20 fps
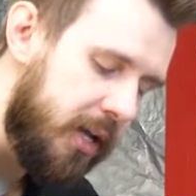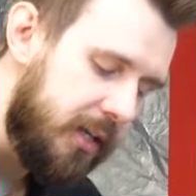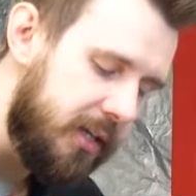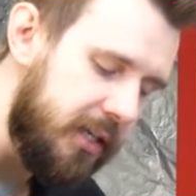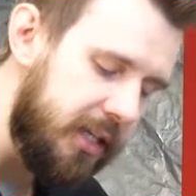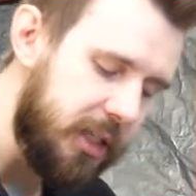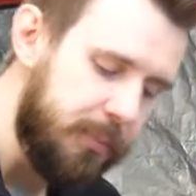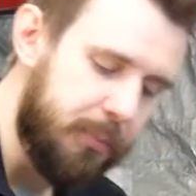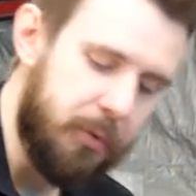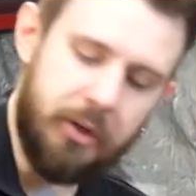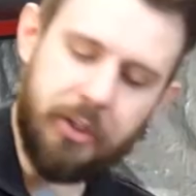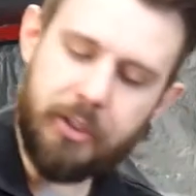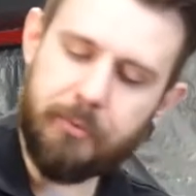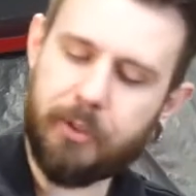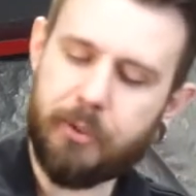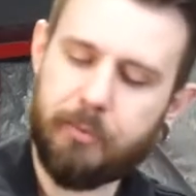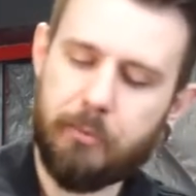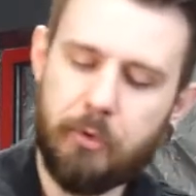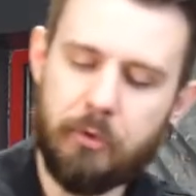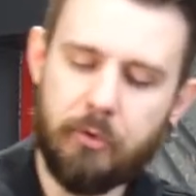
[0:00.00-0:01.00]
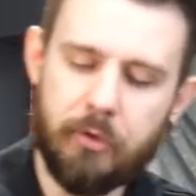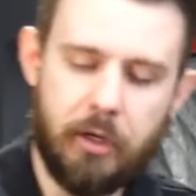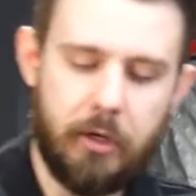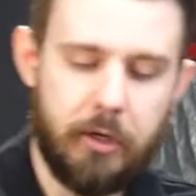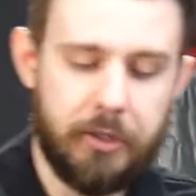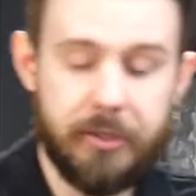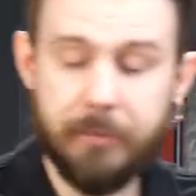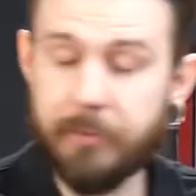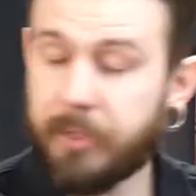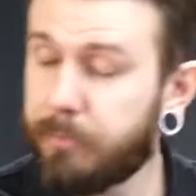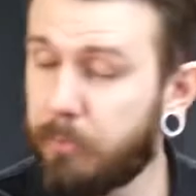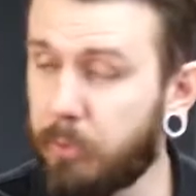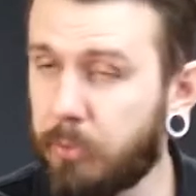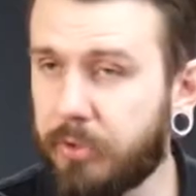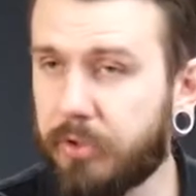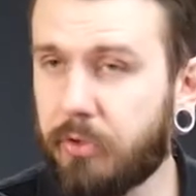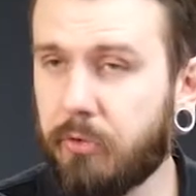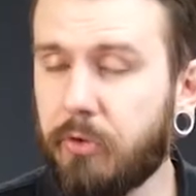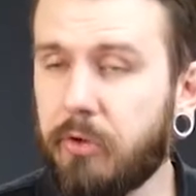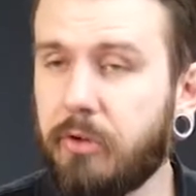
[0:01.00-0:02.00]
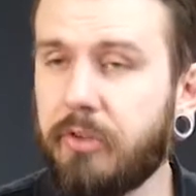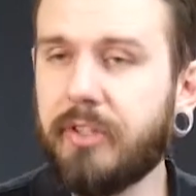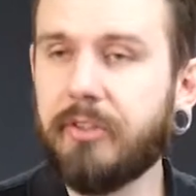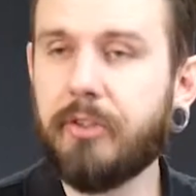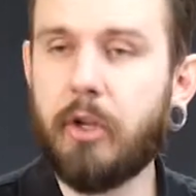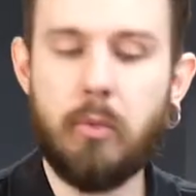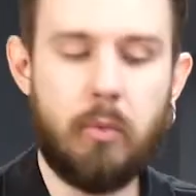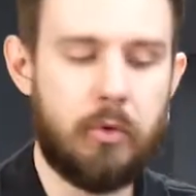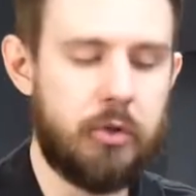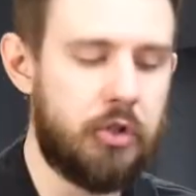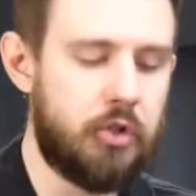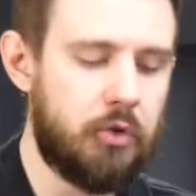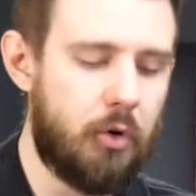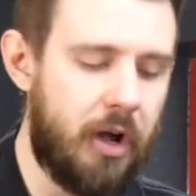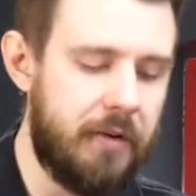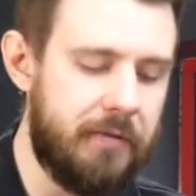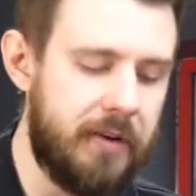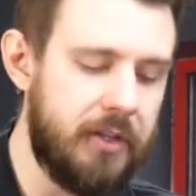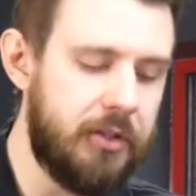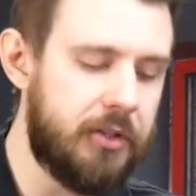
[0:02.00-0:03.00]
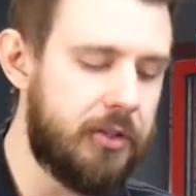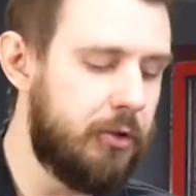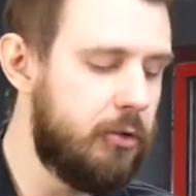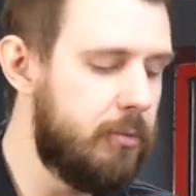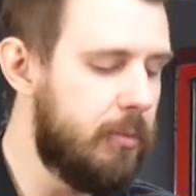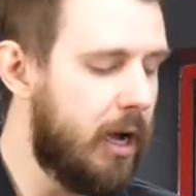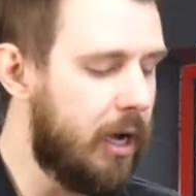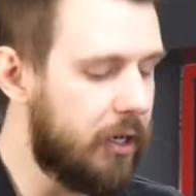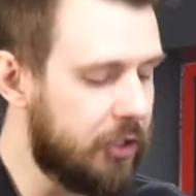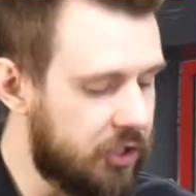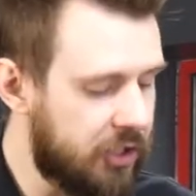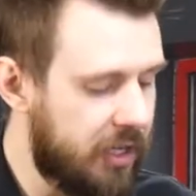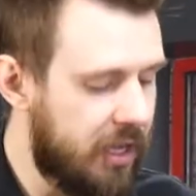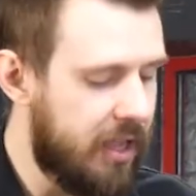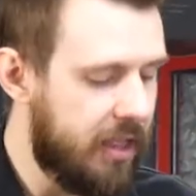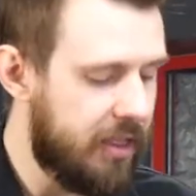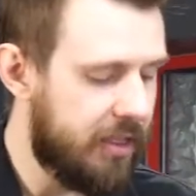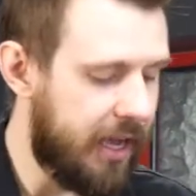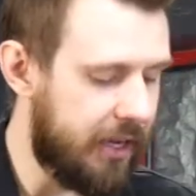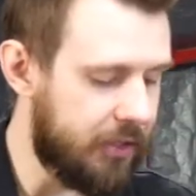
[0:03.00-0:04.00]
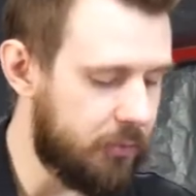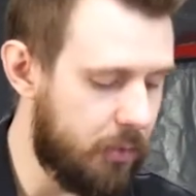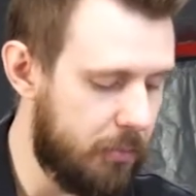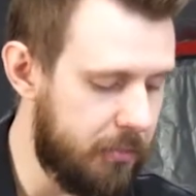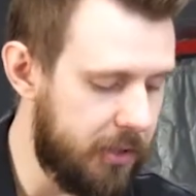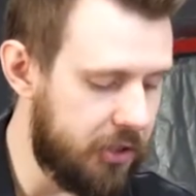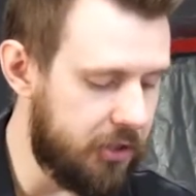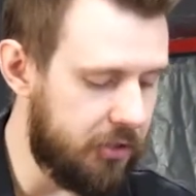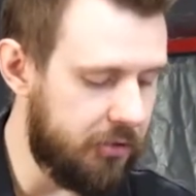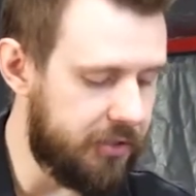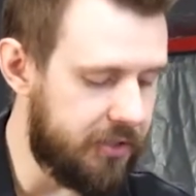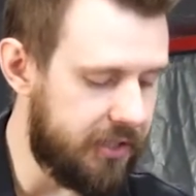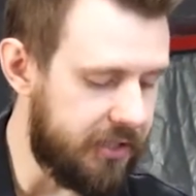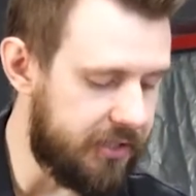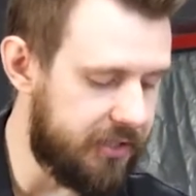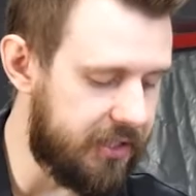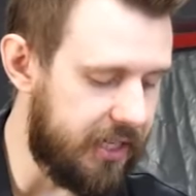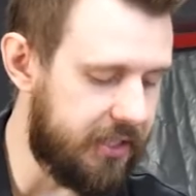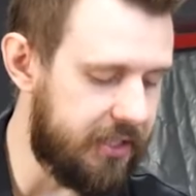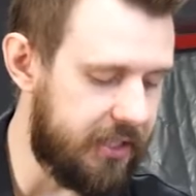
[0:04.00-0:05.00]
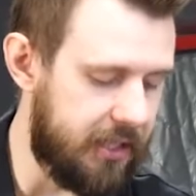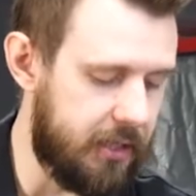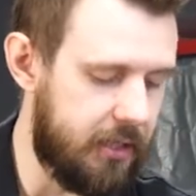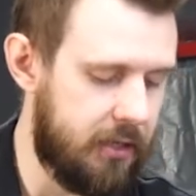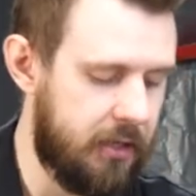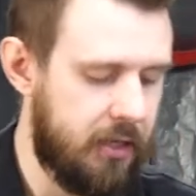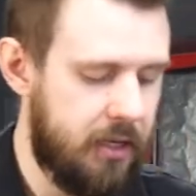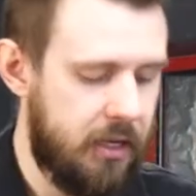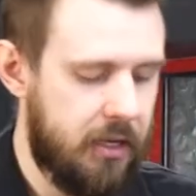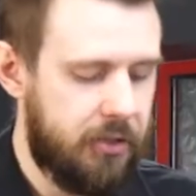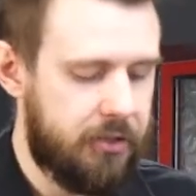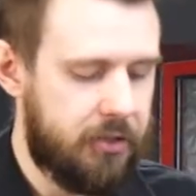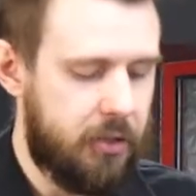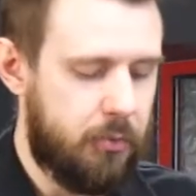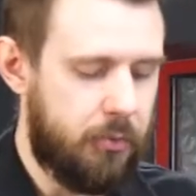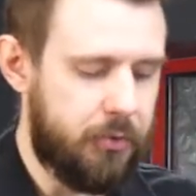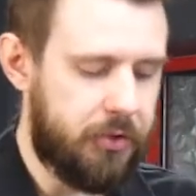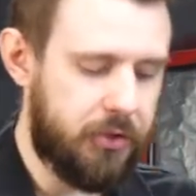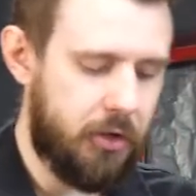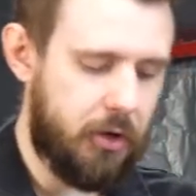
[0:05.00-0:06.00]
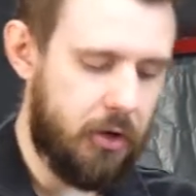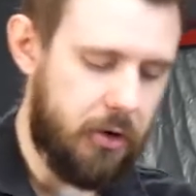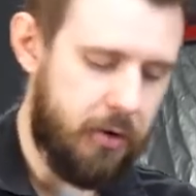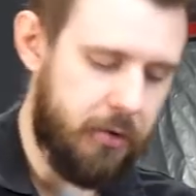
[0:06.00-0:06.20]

need to put in some small screws and don't want to drive in too much, that's when we'd use this setting. So we'll start